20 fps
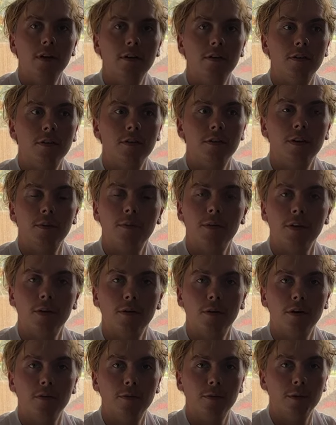took something
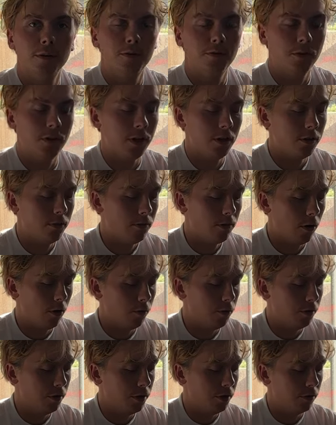away from this video.
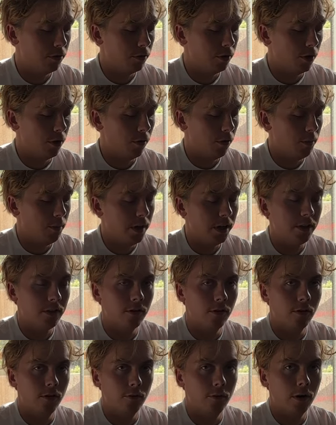Hopefully you'll go and make
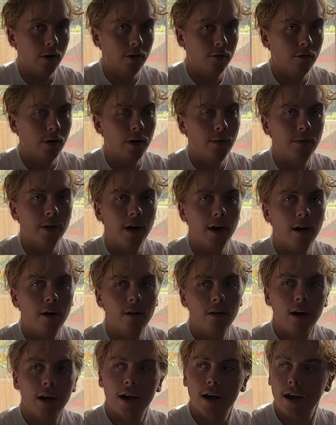your own rug frame
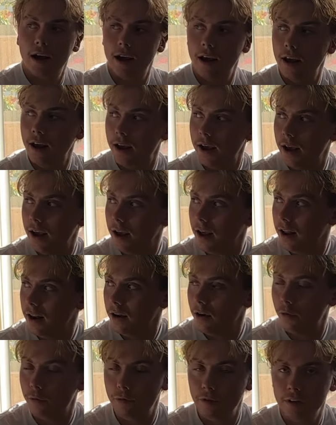now, and
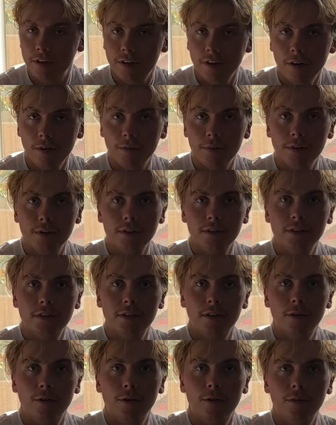hopefully this helps.
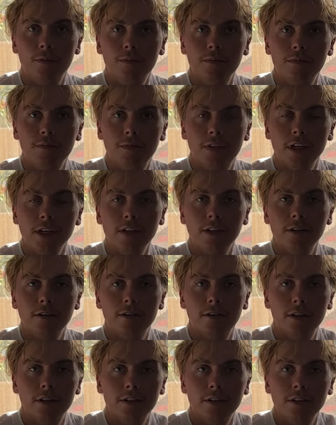So thank you.
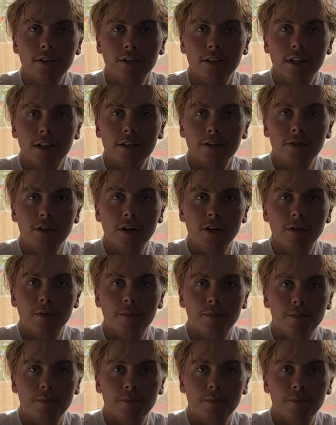I'll see you in the next video.